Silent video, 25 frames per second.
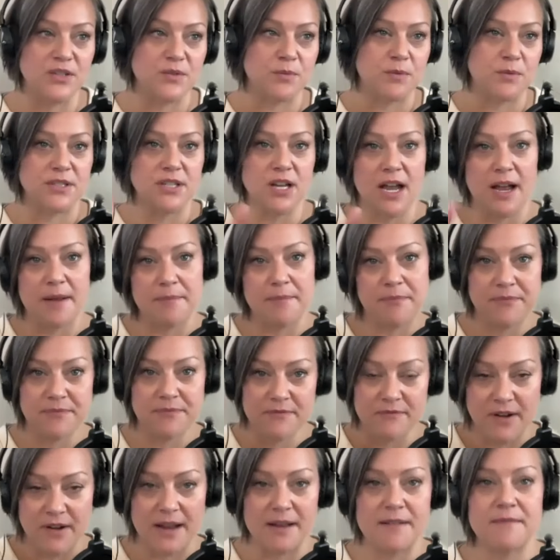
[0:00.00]
we're taught
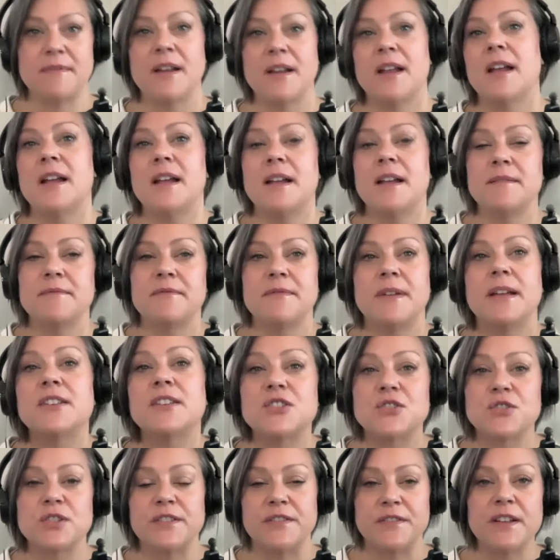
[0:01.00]
right
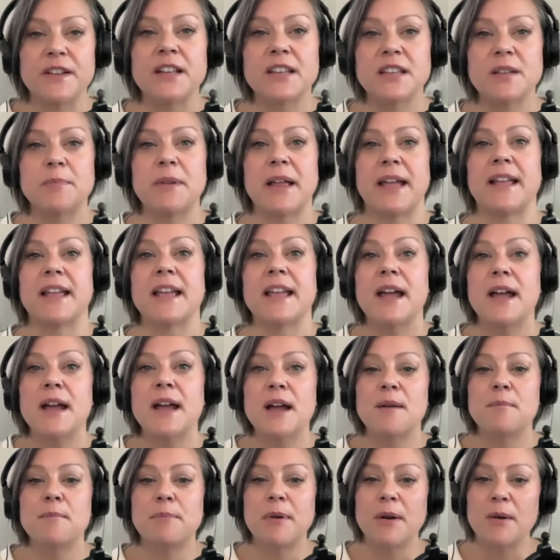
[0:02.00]
history fill in the blank
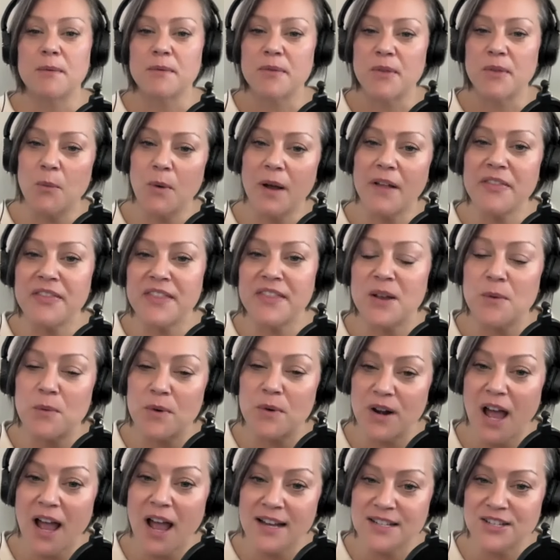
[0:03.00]
but the one thing
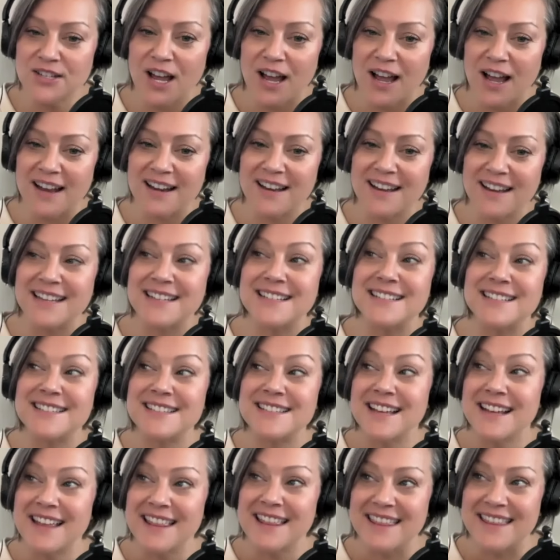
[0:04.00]
we're not taught
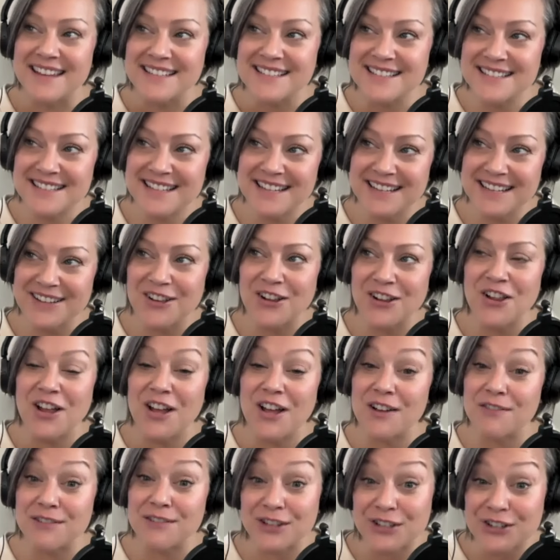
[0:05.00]
is the skill
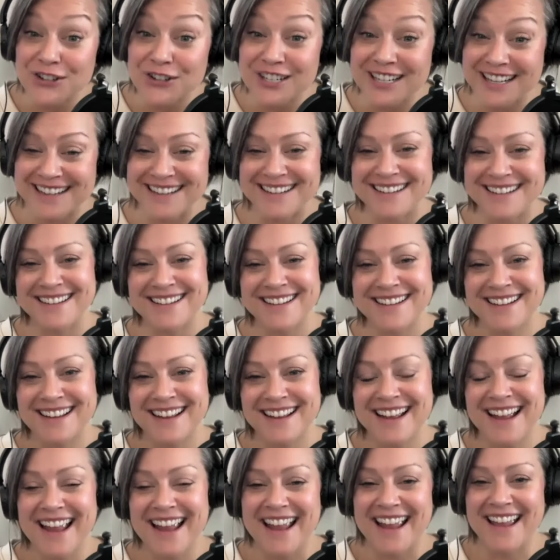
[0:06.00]
of learning
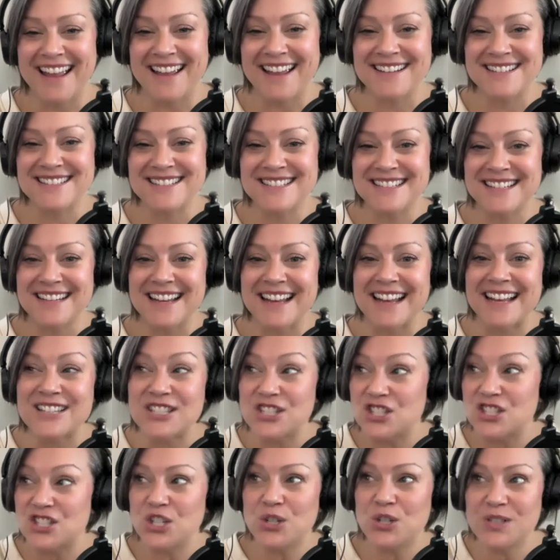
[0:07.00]
yes and
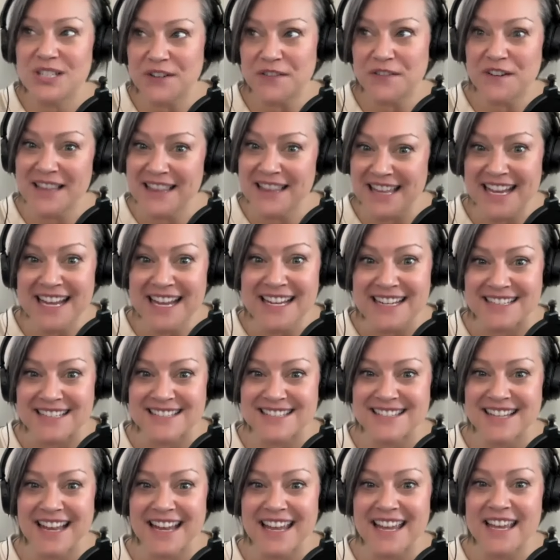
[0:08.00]
it's two different
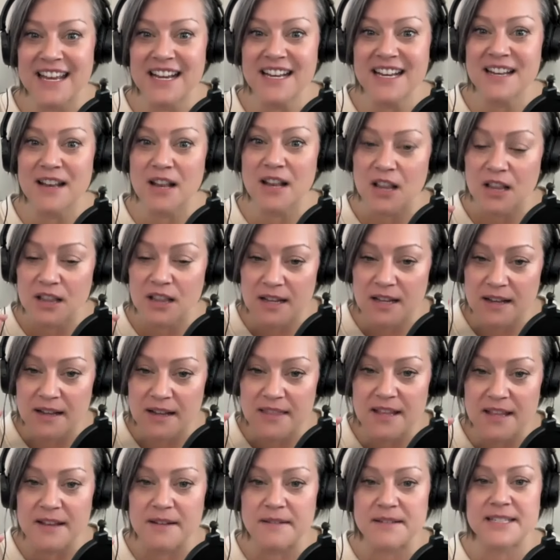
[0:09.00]
things like it, it
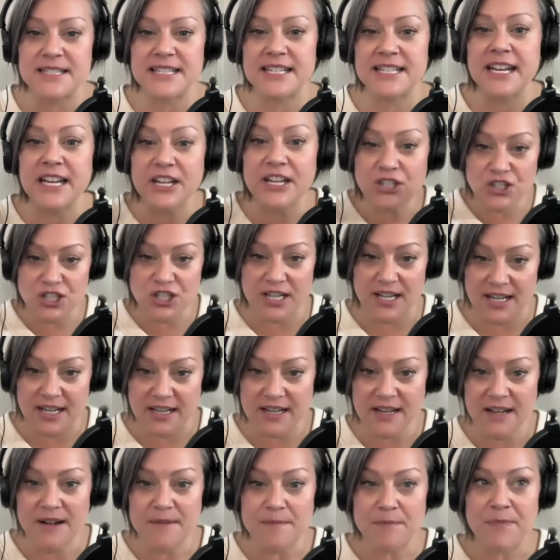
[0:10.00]
the
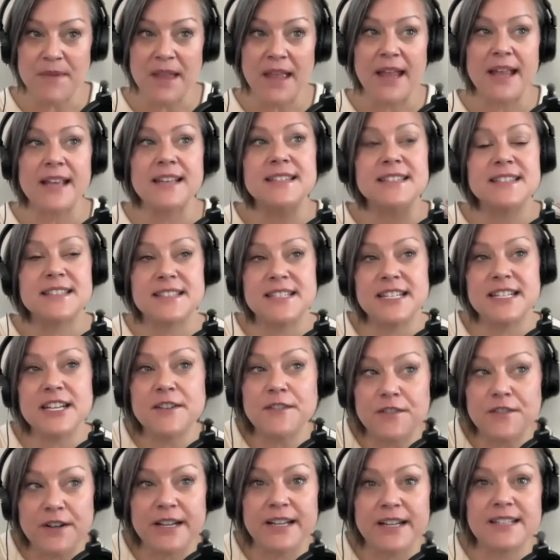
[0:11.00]
teaching is
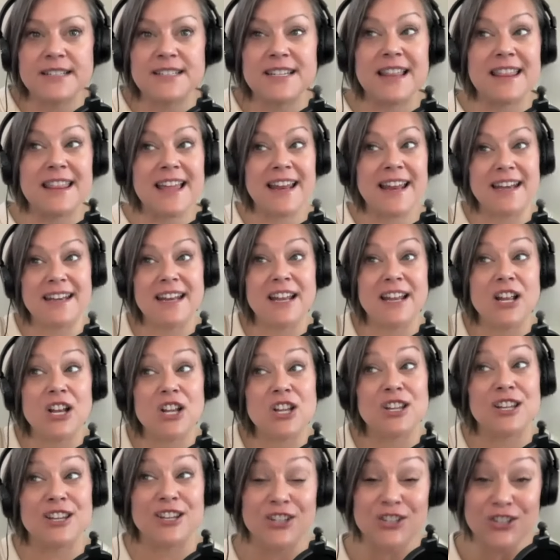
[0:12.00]
different than
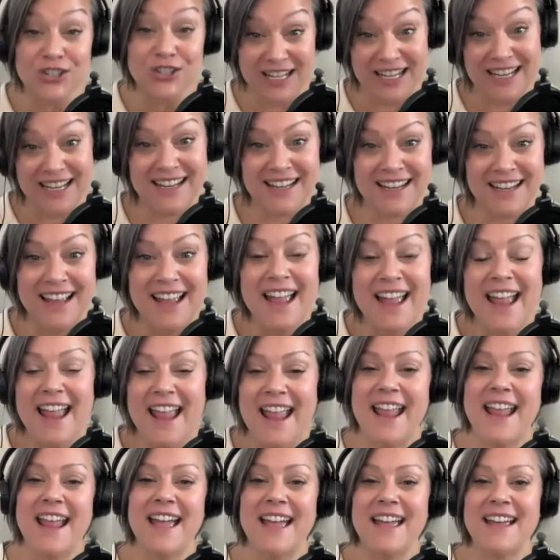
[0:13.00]
learning.
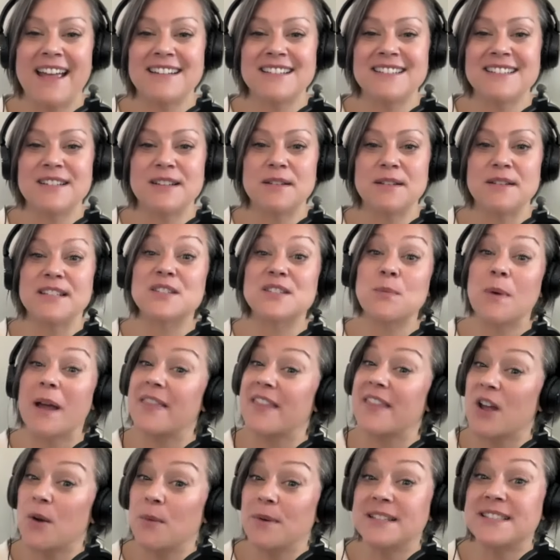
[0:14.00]
And this is why
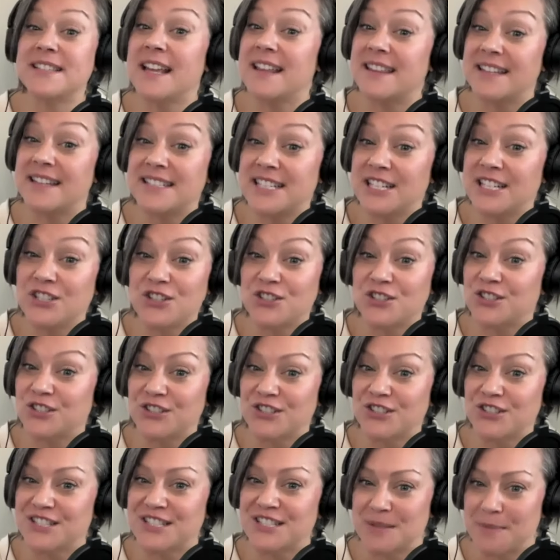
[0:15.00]
they always say the teacher
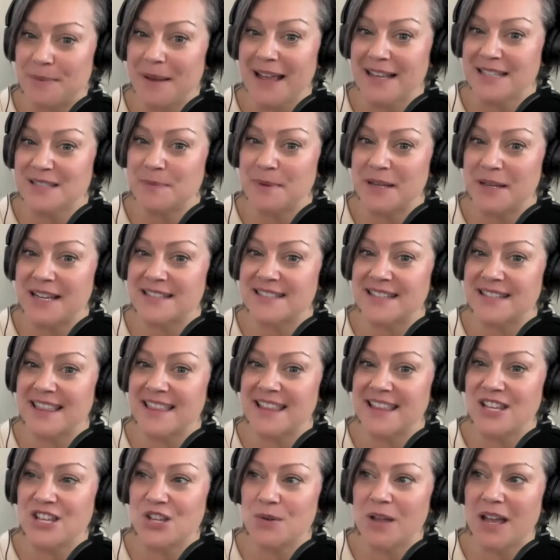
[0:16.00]
learns the best, because I
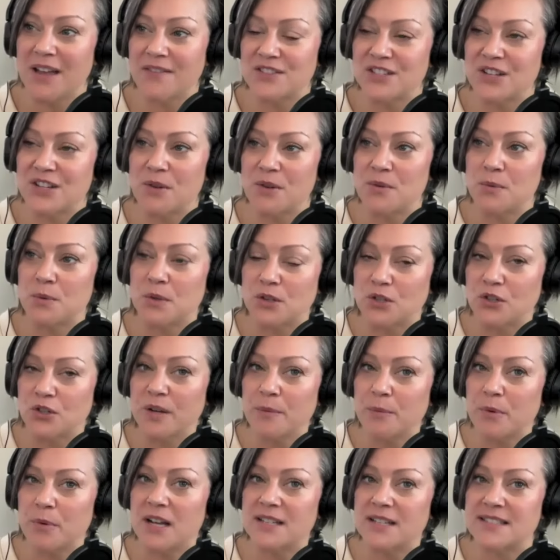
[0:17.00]
think you have to go through a
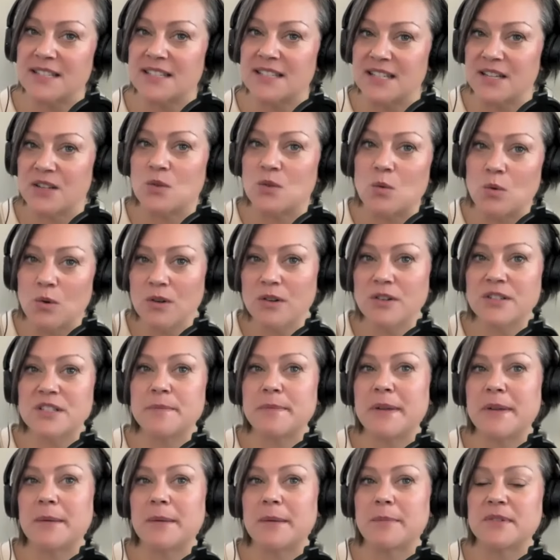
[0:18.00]
learning process in order to
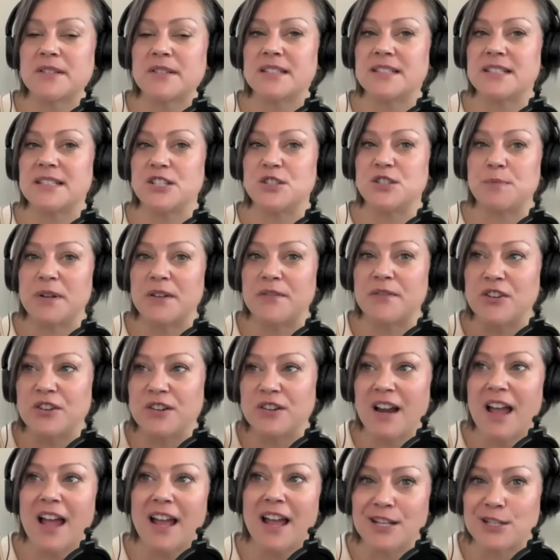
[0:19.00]
be able to teach. But if you're
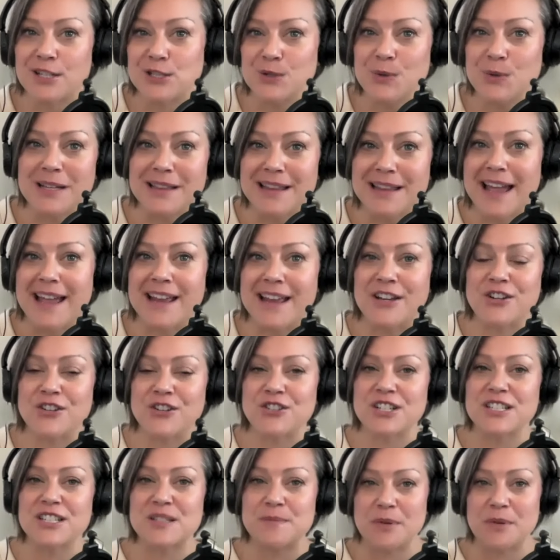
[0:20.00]
not doing that and you're
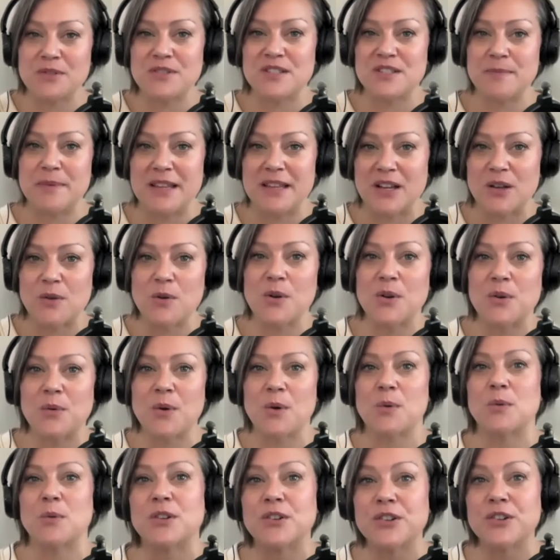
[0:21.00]
just supposed to be the quote
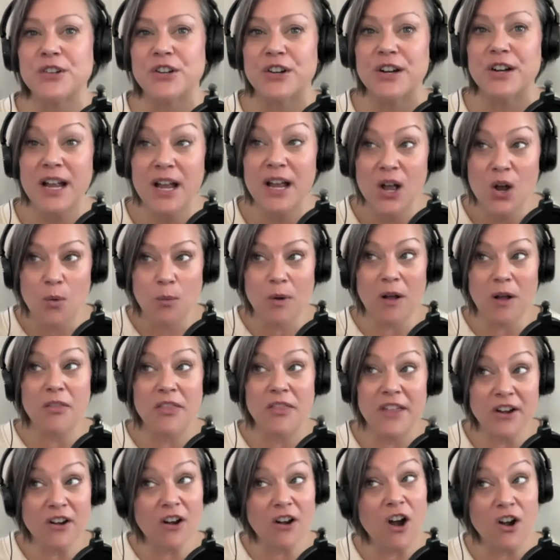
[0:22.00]
unquote learner, well,
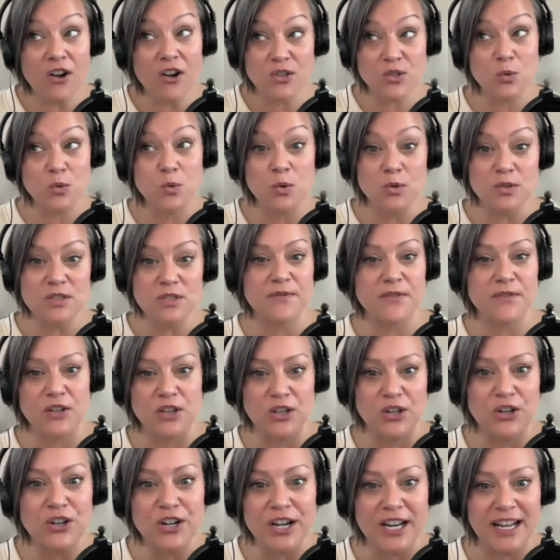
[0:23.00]
there are tools for
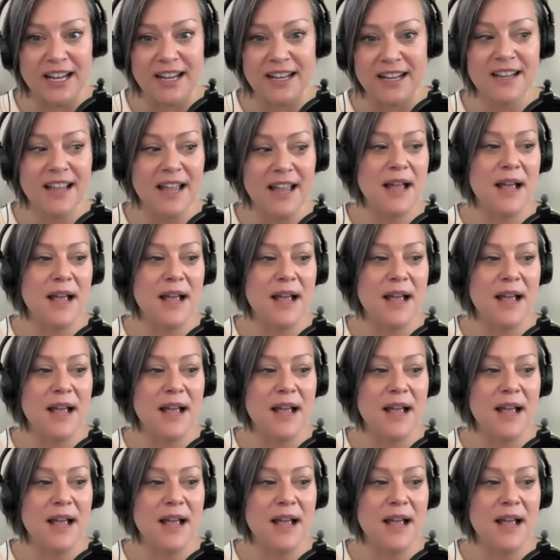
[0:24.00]
learning